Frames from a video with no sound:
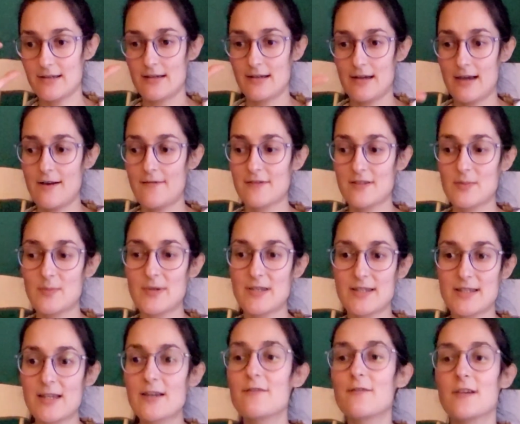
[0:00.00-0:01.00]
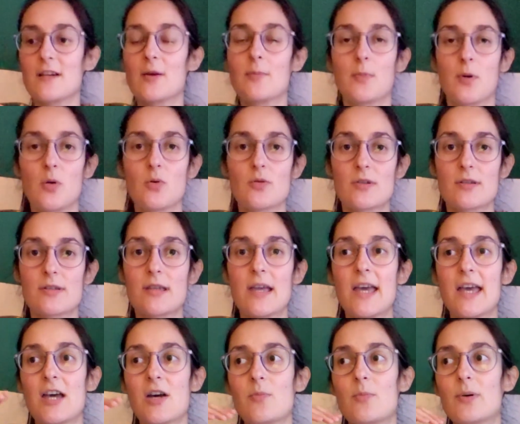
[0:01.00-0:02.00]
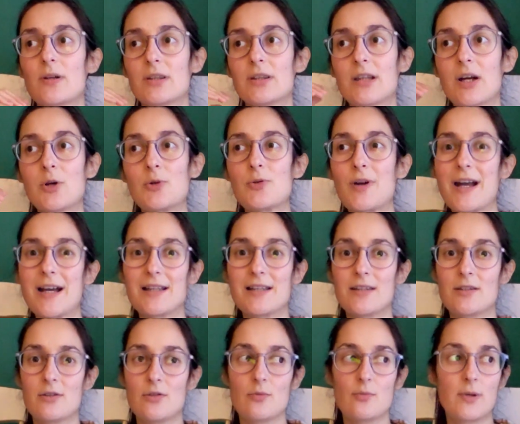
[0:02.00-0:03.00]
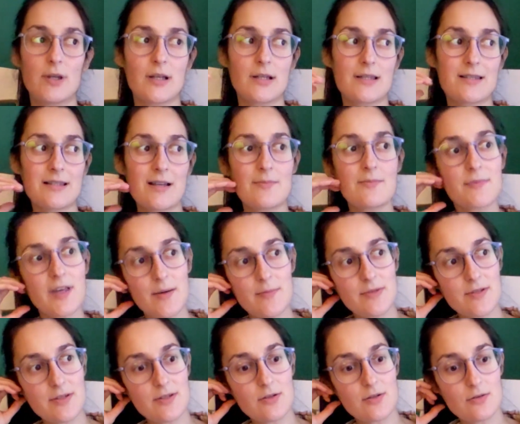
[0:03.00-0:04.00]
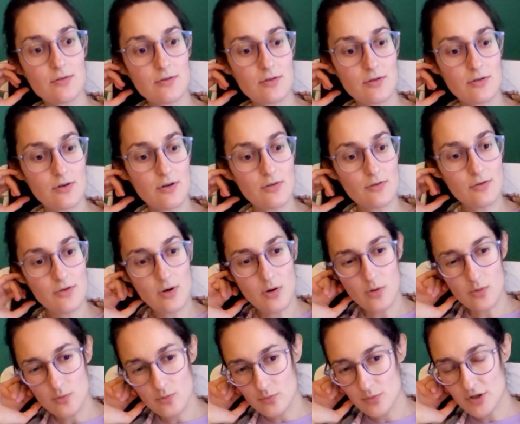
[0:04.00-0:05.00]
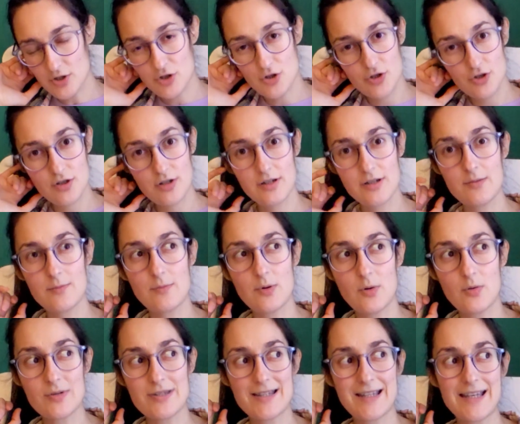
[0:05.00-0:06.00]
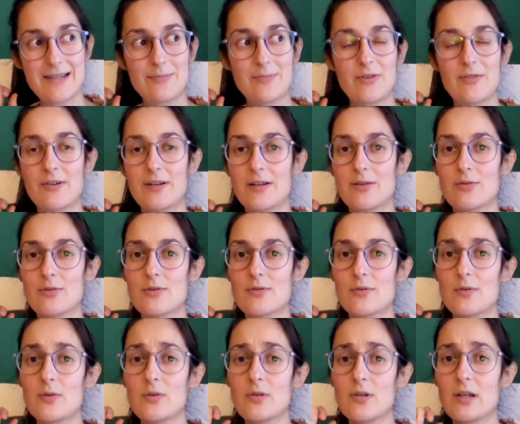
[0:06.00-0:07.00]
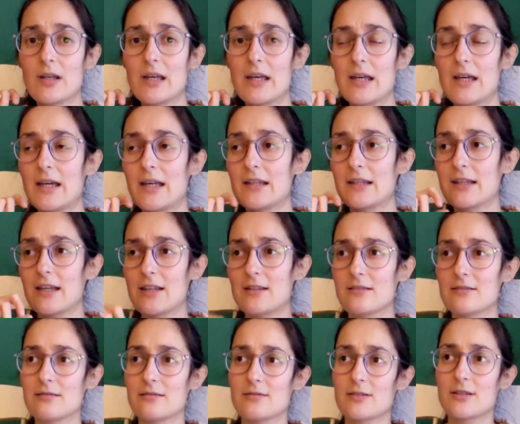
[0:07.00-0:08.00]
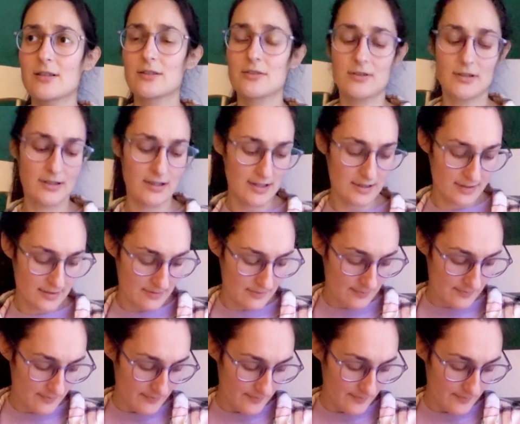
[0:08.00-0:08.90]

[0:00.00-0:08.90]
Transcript: have specific poses, but direct you, because sometimes you don't know which pose can be very useful and can really release